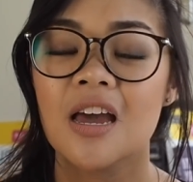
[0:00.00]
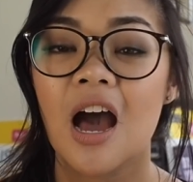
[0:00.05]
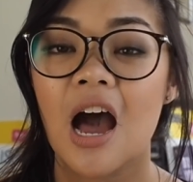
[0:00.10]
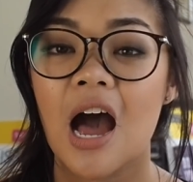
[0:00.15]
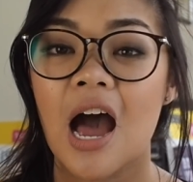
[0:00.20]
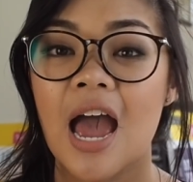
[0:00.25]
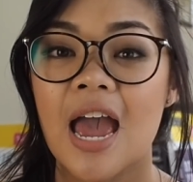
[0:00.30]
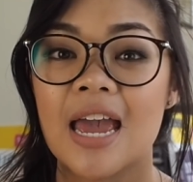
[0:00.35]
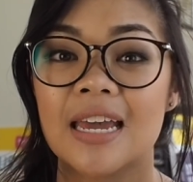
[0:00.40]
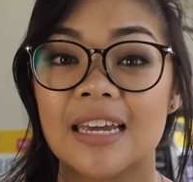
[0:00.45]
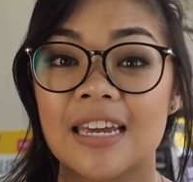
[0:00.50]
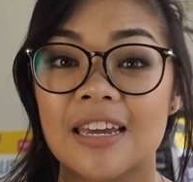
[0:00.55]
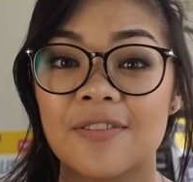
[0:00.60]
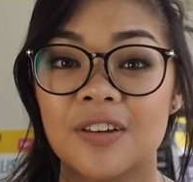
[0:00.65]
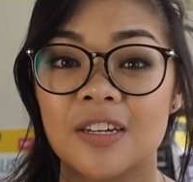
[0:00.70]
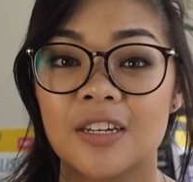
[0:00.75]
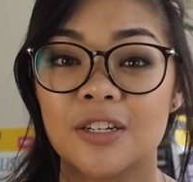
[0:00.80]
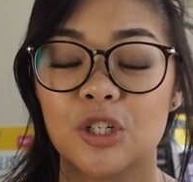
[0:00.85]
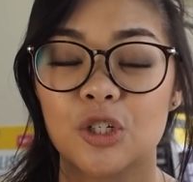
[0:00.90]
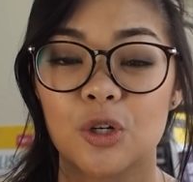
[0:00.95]
I
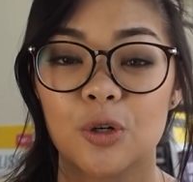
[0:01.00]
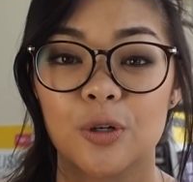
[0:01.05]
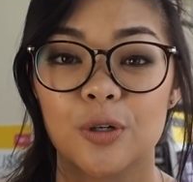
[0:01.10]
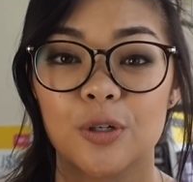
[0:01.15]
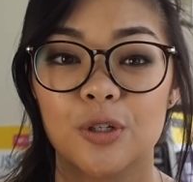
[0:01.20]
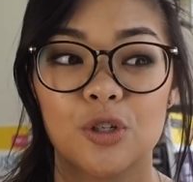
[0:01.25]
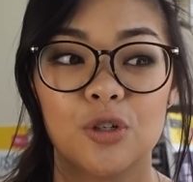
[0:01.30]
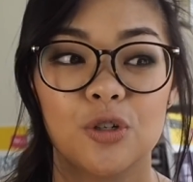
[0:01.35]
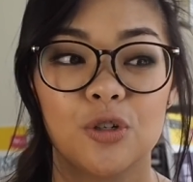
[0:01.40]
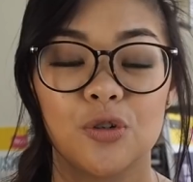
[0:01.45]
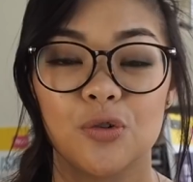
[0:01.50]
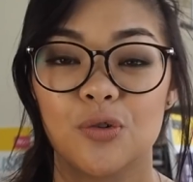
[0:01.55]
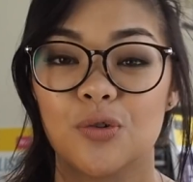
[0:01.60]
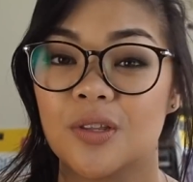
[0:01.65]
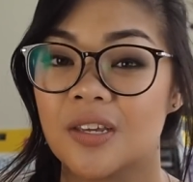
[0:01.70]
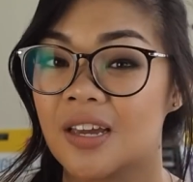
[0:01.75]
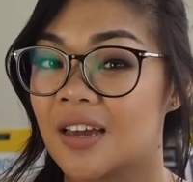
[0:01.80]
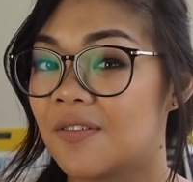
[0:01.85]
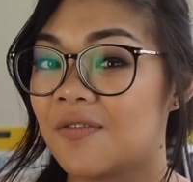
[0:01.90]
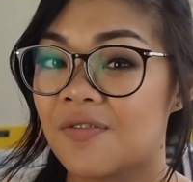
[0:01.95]
even chose to do
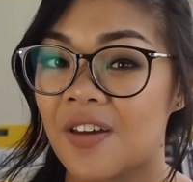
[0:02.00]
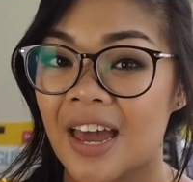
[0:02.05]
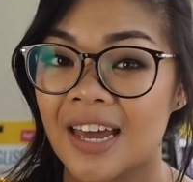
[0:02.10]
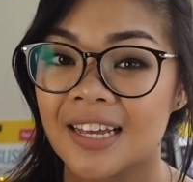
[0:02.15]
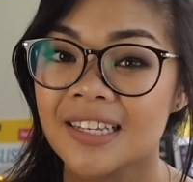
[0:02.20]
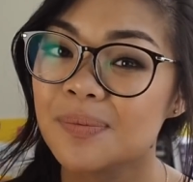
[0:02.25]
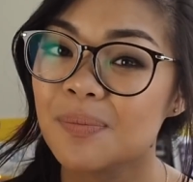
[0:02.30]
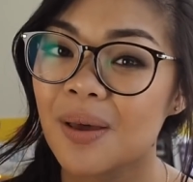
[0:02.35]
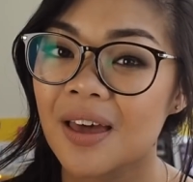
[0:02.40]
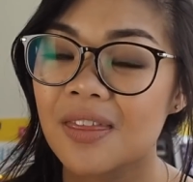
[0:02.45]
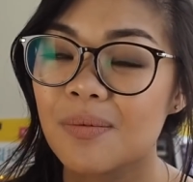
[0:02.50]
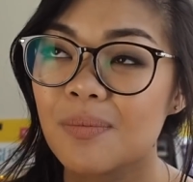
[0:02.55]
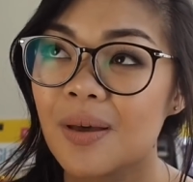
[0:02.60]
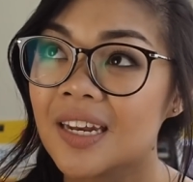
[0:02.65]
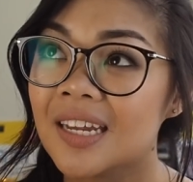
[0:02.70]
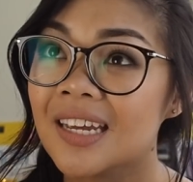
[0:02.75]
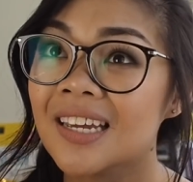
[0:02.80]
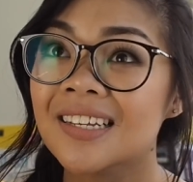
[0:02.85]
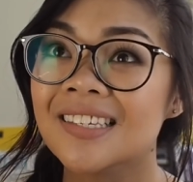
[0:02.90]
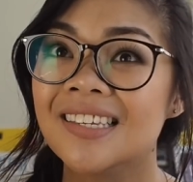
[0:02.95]
the advanced
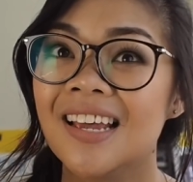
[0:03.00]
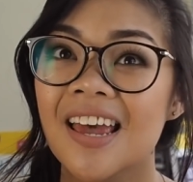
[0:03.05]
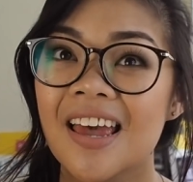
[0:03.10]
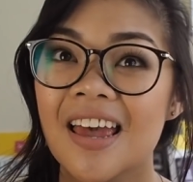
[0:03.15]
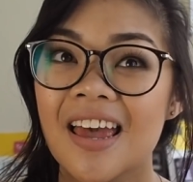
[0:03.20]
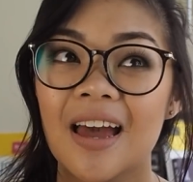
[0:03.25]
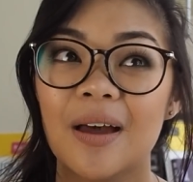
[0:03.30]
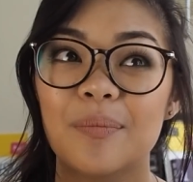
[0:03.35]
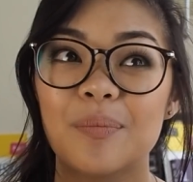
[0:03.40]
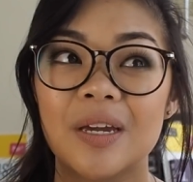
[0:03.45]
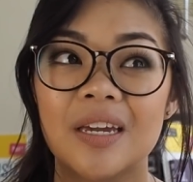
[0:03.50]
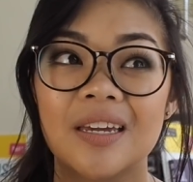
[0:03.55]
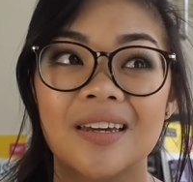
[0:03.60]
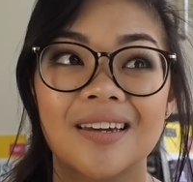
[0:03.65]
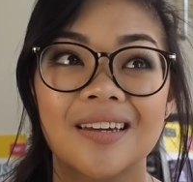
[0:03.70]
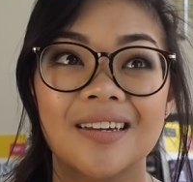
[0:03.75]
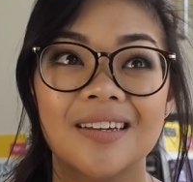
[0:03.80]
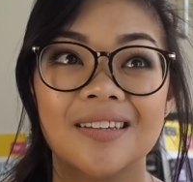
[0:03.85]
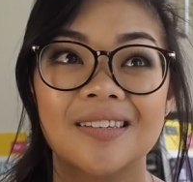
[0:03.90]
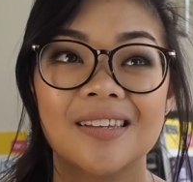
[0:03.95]
mathematics
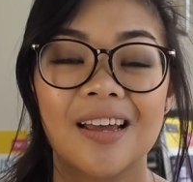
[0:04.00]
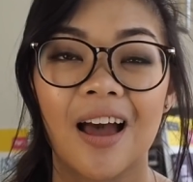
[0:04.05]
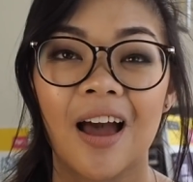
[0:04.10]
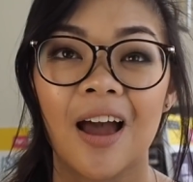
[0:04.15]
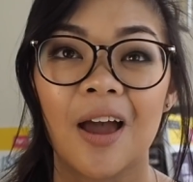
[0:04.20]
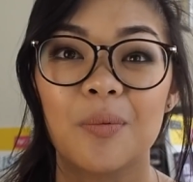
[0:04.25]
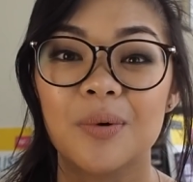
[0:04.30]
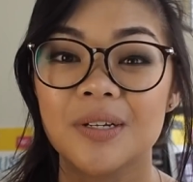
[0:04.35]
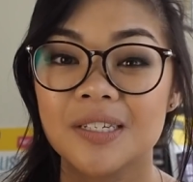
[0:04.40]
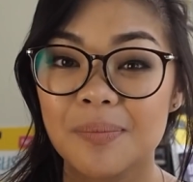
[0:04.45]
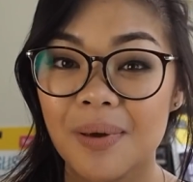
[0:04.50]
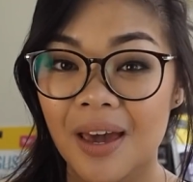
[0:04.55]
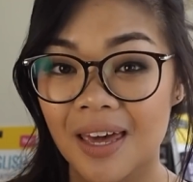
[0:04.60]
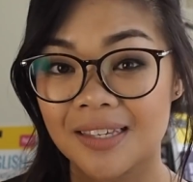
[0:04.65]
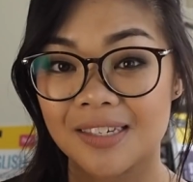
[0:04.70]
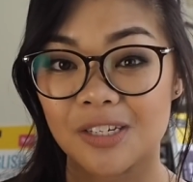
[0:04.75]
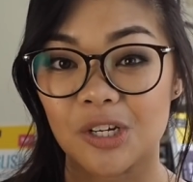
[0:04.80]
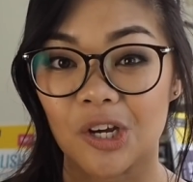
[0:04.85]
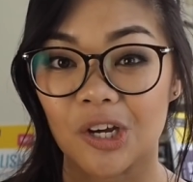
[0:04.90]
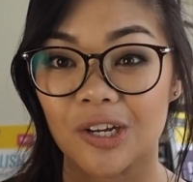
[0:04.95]
because I was a
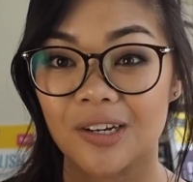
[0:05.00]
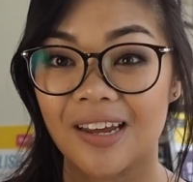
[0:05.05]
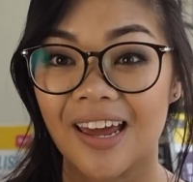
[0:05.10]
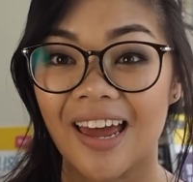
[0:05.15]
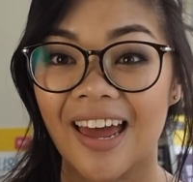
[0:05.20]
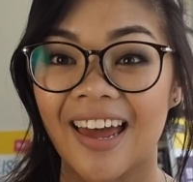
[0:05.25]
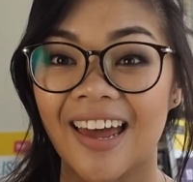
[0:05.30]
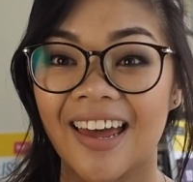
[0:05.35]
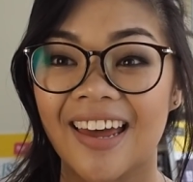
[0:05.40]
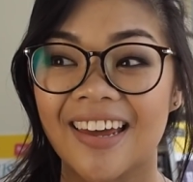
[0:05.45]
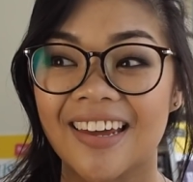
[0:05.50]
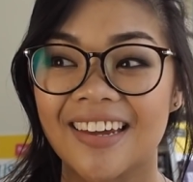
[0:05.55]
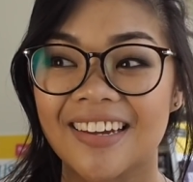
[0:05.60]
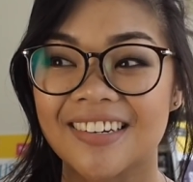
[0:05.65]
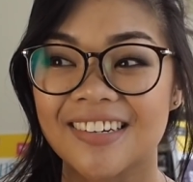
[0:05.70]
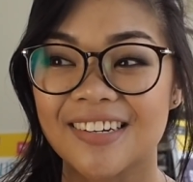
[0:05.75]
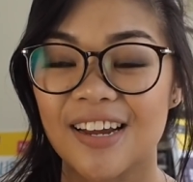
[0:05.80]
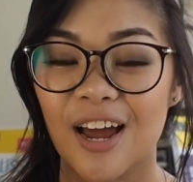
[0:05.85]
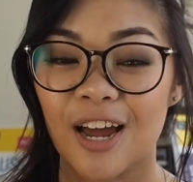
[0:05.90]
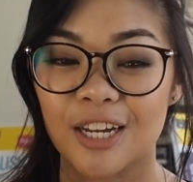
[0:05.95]
maths nerd,
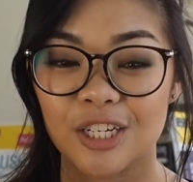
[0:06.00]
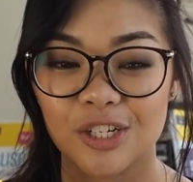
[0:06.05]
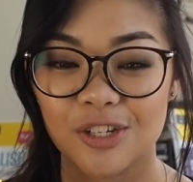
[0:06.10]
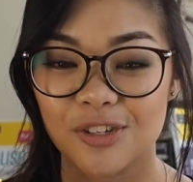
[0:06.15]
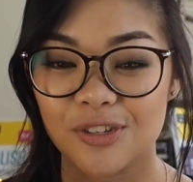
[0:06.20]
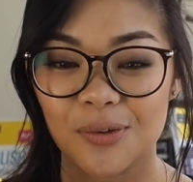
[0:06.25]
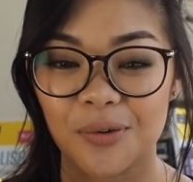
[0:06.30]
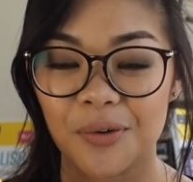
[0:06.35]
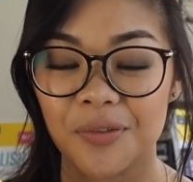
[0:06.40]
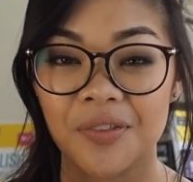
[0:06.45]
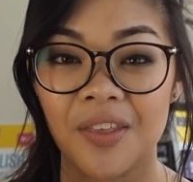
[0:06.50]
and I just thought